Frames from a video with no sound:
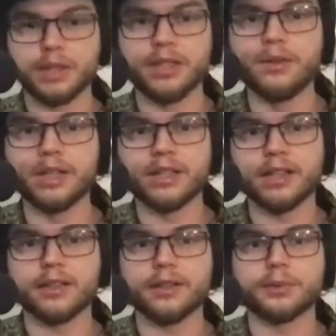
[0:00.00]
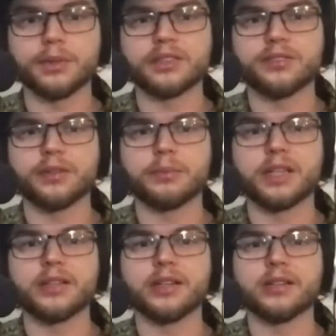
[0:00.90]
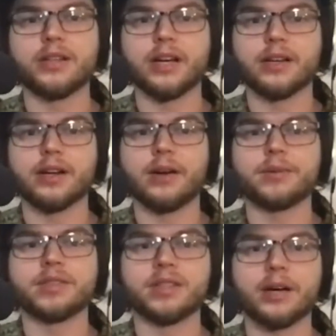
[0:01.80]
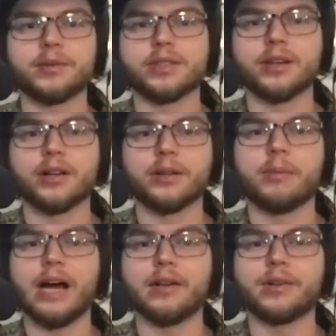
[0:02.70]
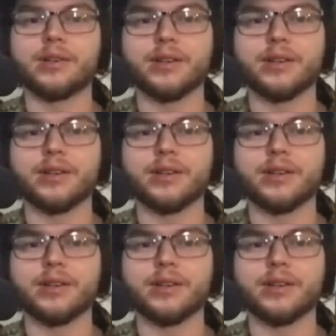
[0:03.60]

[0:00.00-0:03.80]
And you didn't get those ones for me the other day. I was gone, the Mallard.